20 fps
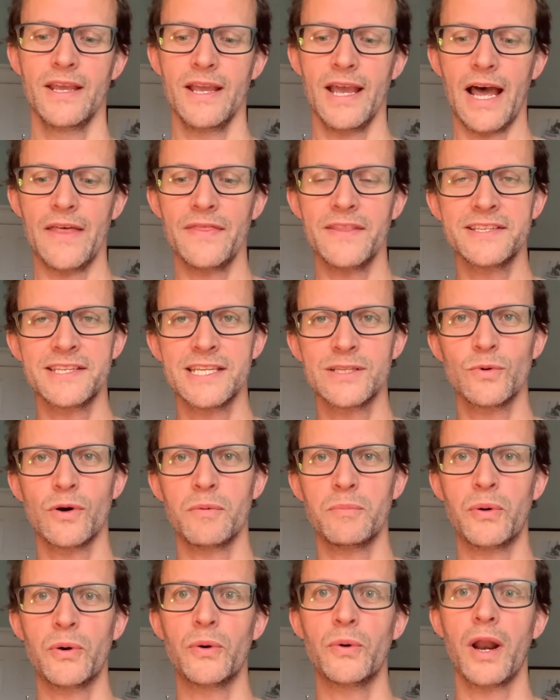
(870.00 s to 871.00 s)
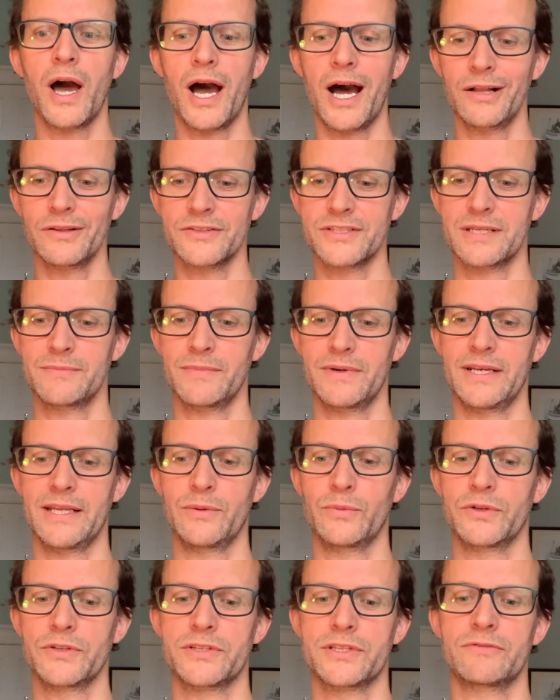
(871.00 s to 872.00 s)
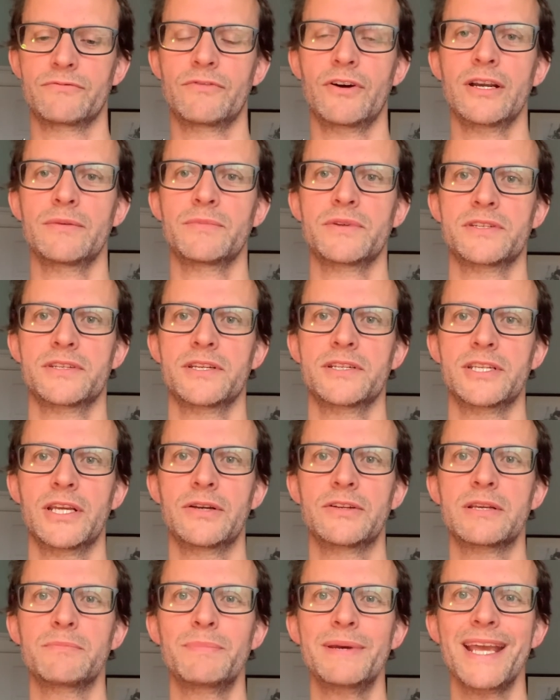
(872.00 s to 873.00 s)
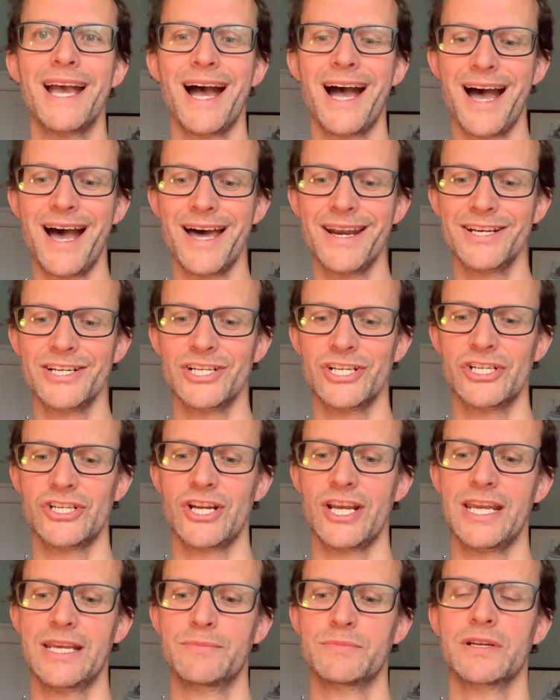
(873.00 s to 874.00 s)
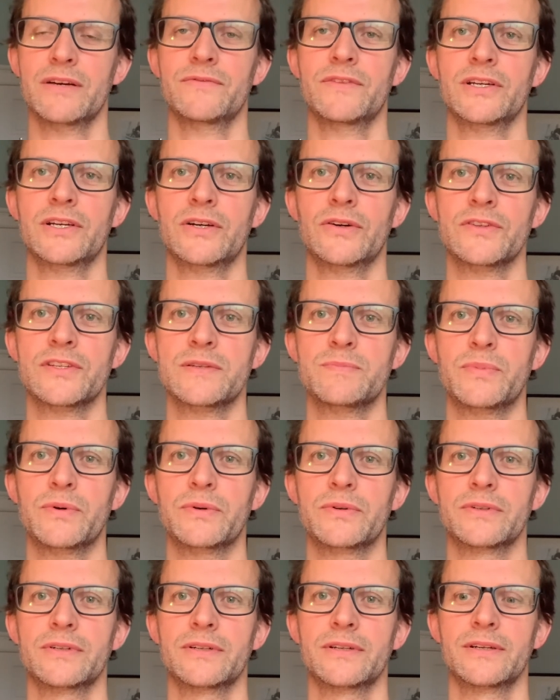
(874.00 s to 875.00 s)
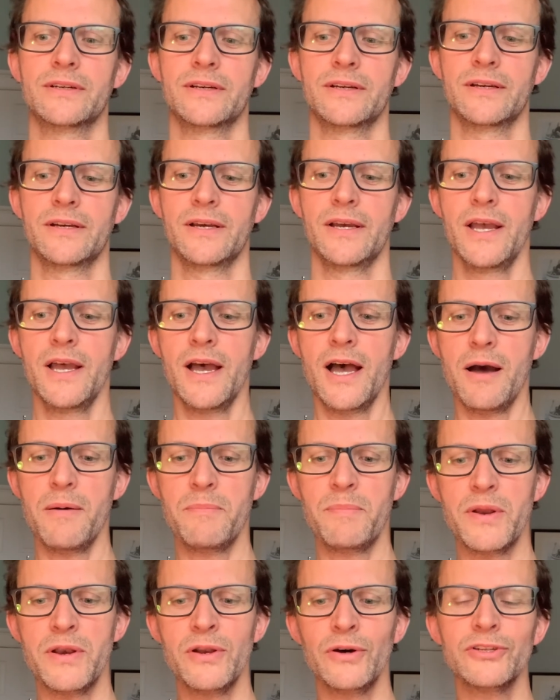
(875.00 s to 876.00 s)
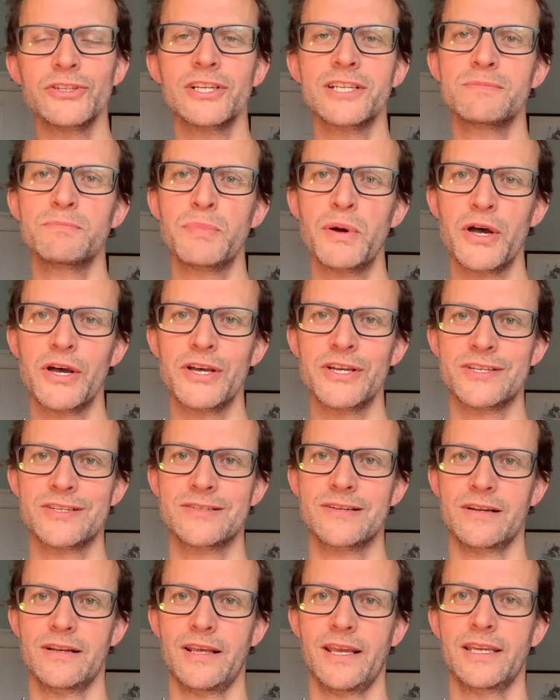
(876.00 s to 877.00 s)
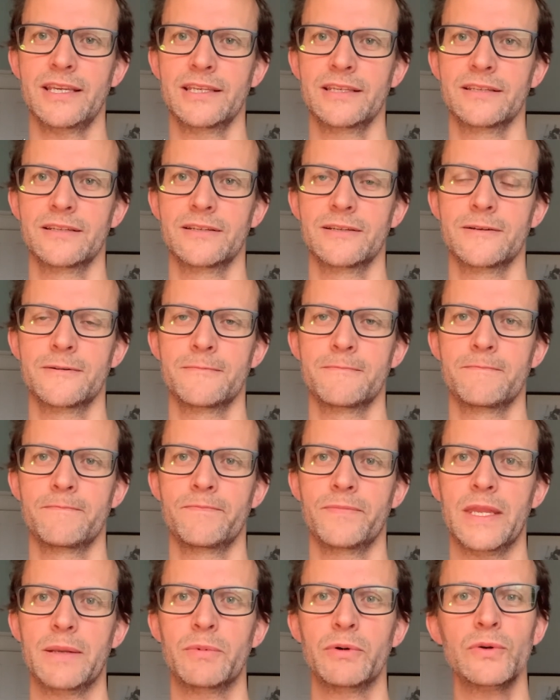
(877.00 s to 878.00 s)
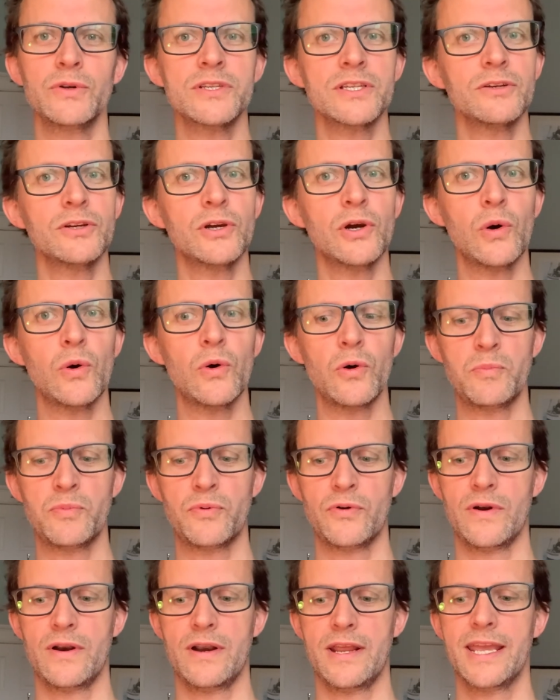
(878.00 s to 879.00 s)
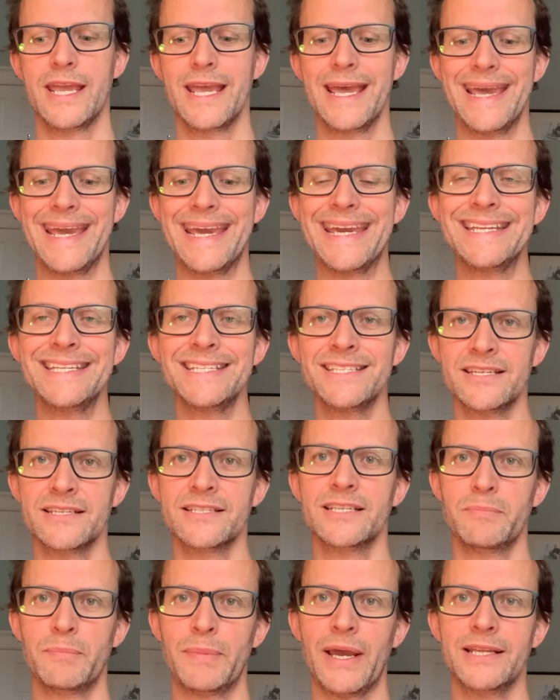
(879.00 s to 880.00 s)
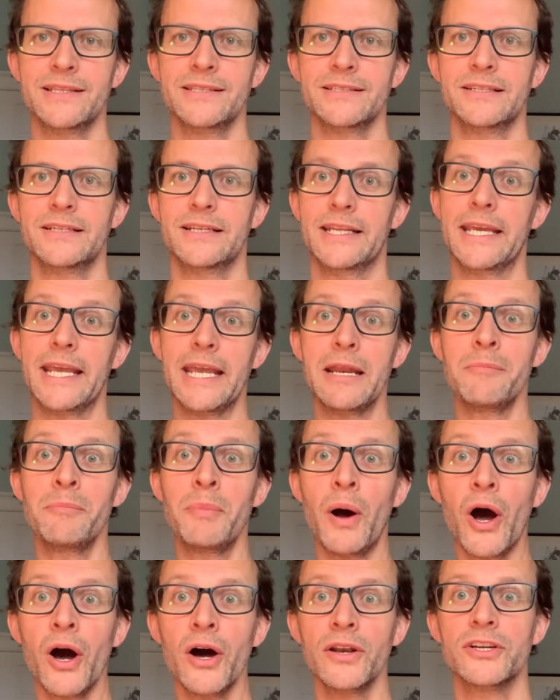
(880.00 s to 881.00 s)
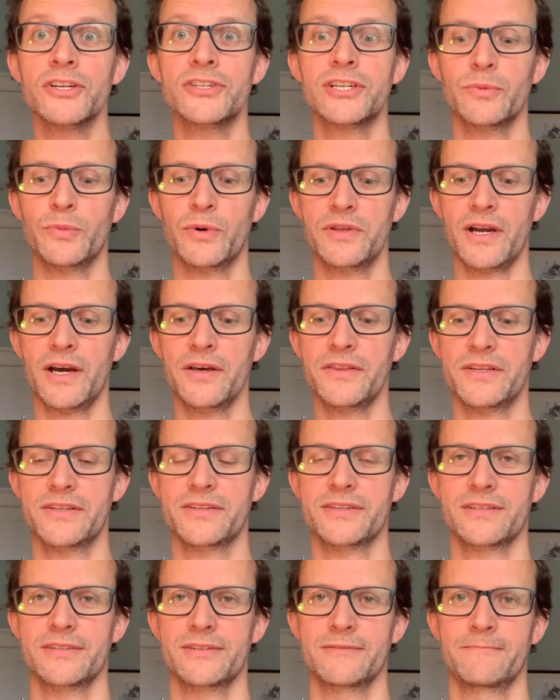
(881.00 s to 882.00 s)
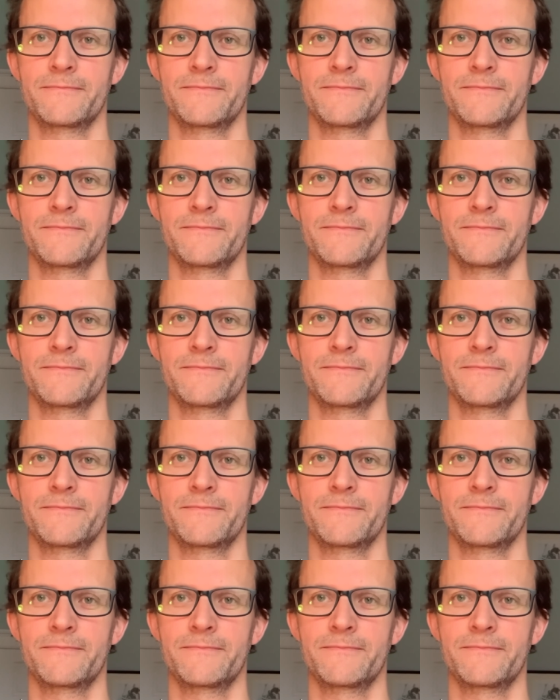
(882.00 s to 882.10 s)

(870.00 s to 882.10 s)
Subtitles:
And this is what Paul ultimately wants the Romans to do, to be unashamed of the gospel. But not just personally, but also corporately, interdependently, in partnership with others.